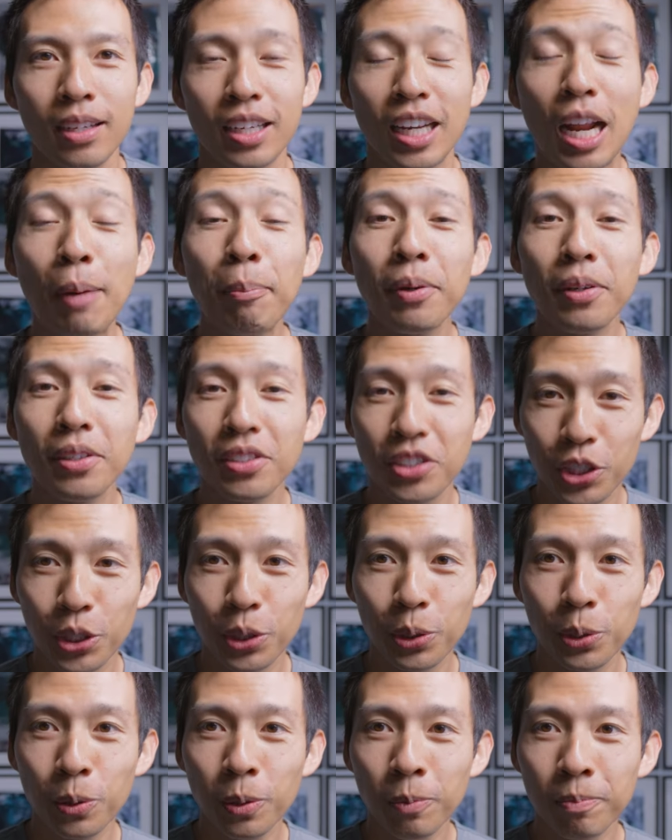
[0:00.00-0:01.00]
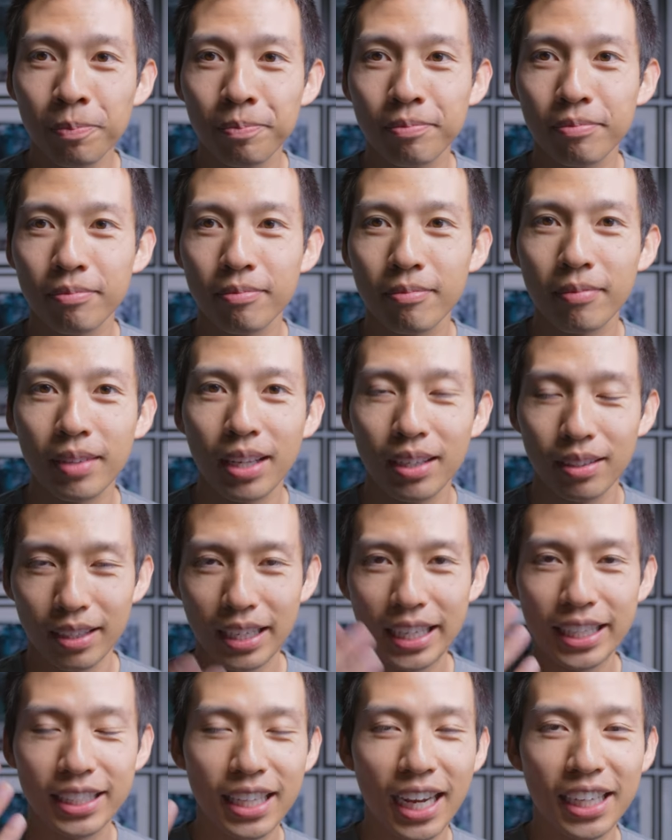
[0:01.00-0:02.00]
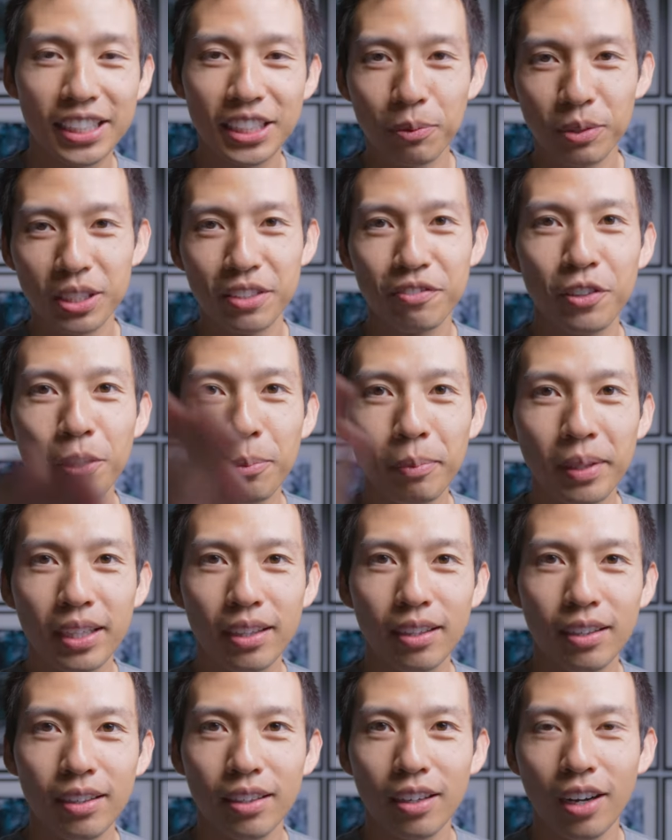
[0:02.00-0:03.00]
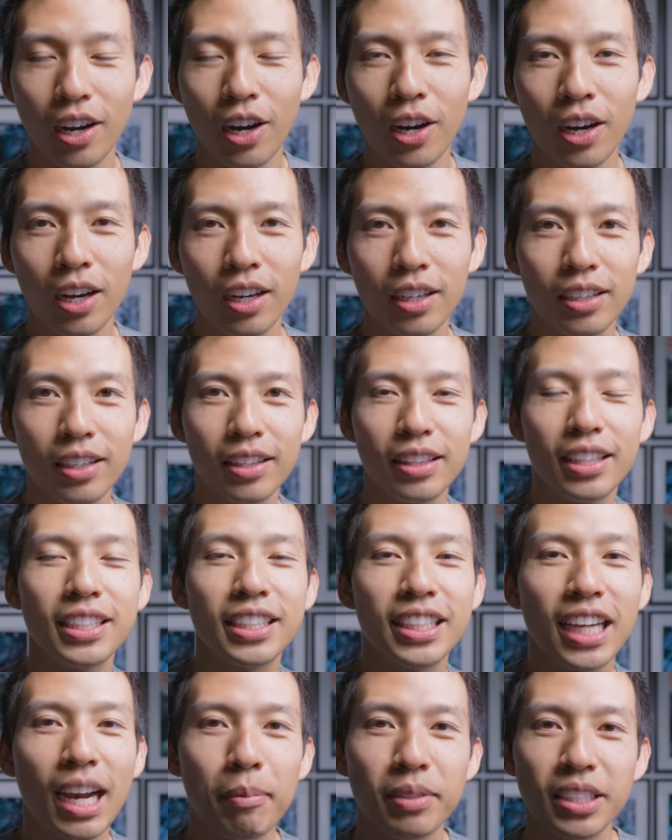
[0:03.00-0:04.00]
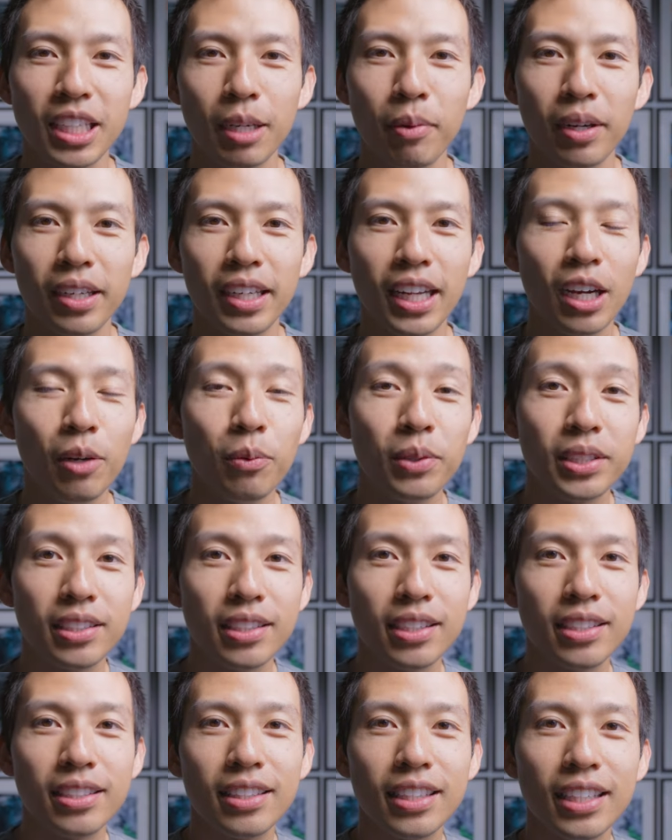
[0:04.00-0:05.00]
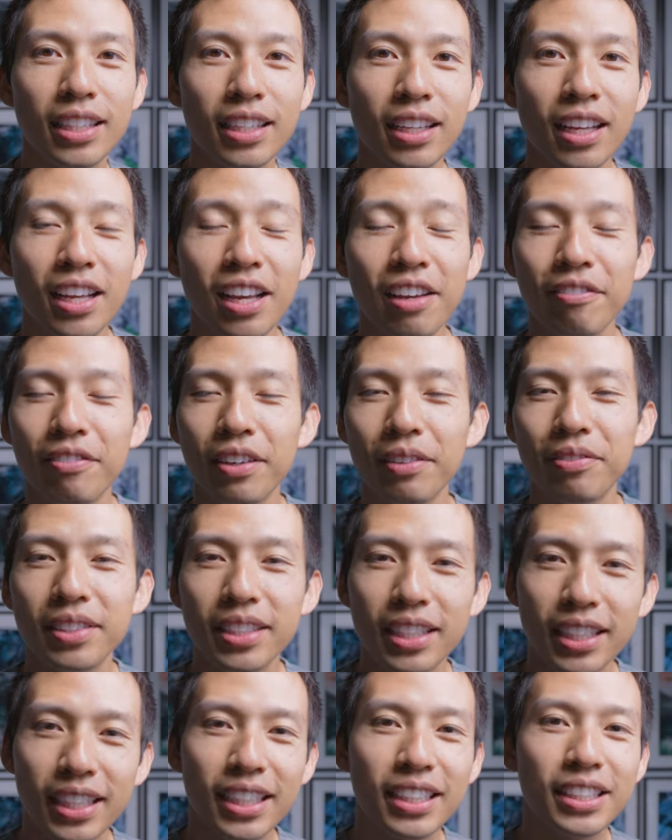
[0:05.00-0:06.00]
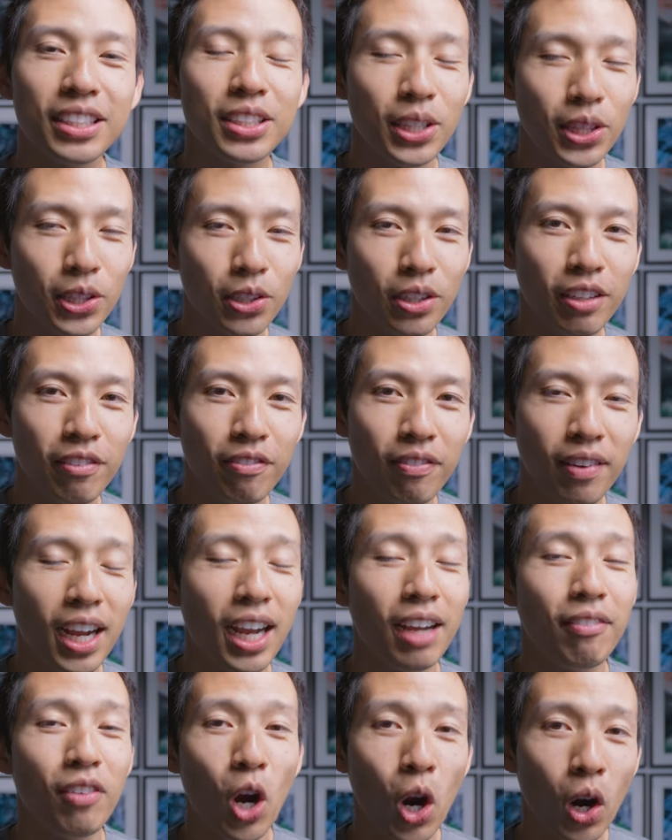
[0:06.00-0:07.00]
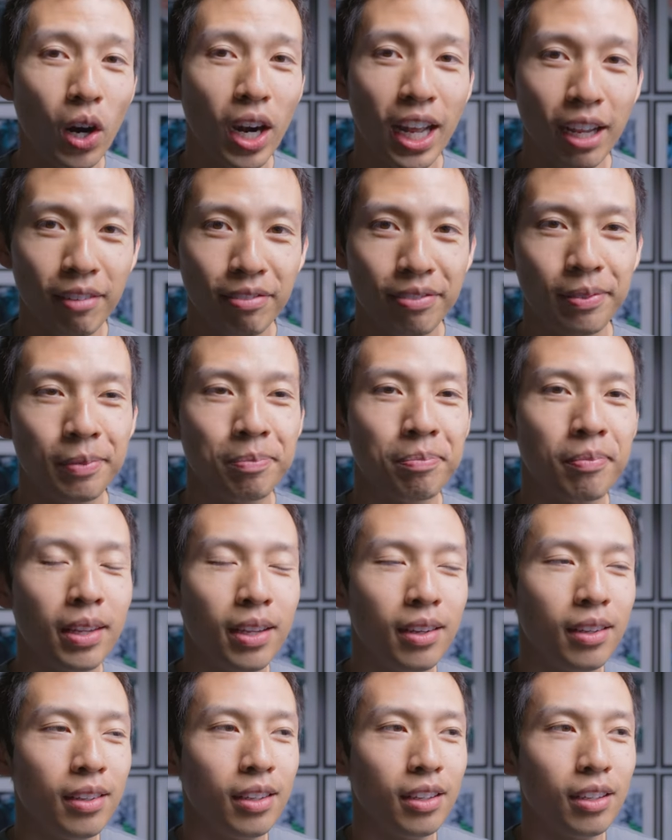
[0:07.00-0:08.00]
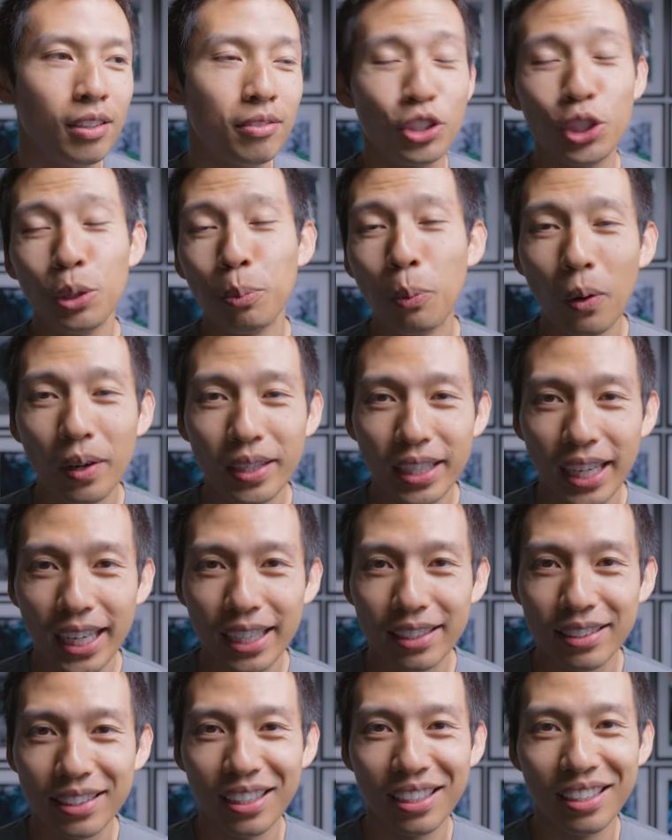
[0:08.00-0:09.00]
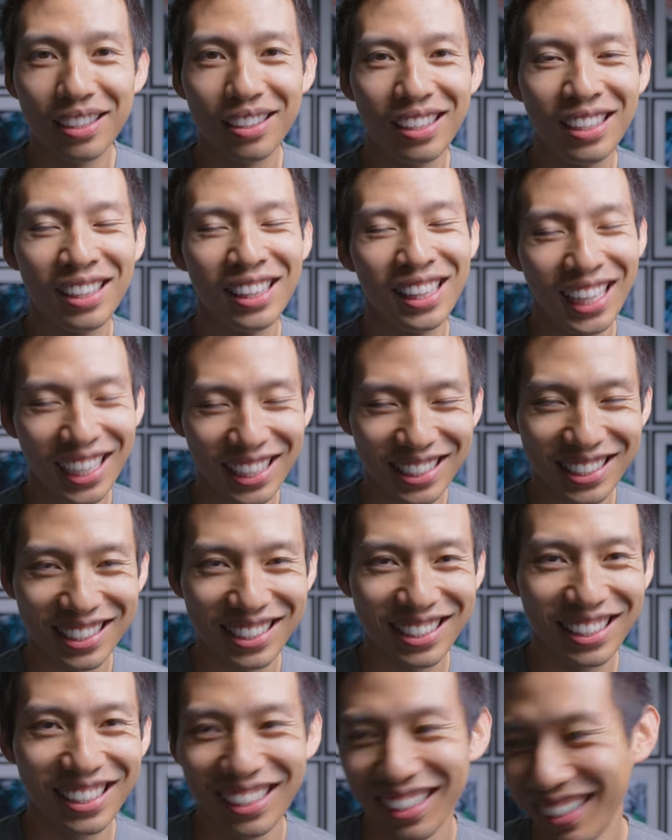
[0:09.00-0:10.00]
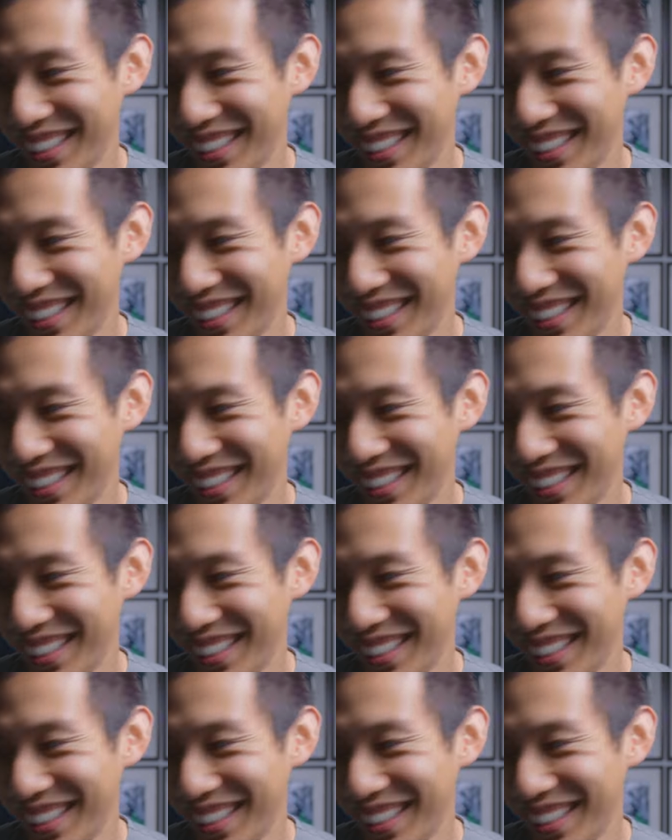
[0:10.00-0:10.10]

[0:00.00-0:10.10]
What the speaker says: Number 2 is actually what's filming on this camera set right now, which is the 15-35 RF 2.8 lens.